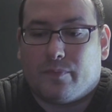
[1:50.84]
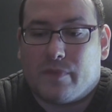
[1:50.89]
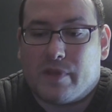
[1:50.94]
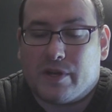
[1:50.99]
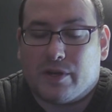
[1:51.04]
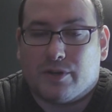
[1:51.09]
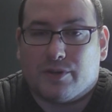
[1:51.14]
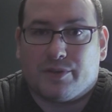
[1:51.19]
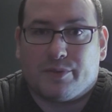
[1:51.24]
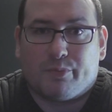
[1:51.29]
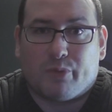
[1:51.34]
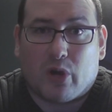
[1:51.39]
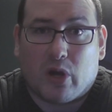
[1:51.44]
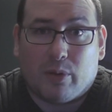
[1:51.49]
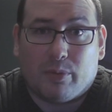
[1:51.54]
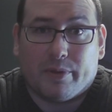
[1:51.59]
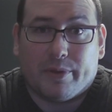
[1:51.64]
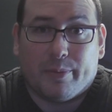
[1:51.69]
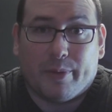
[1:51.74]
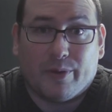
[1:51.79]
There's
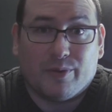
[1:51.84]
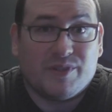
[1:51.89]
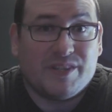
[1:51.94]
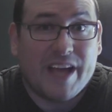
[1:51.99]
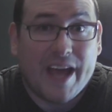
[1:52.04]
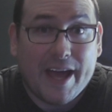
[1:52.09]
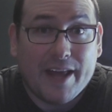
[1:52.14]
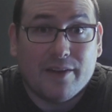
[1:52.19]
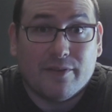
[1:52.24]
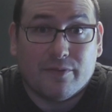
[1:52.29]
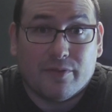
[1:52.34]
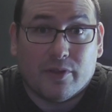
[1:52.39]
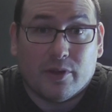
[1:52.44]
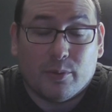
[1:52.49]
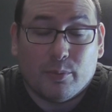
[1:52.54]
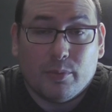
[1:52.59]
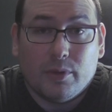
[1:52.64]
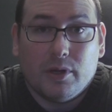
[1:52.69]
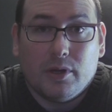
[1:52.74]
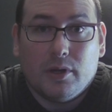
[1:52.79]
probably about 10 of
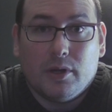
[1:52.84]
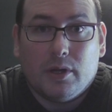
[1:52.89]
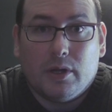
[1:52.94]
them,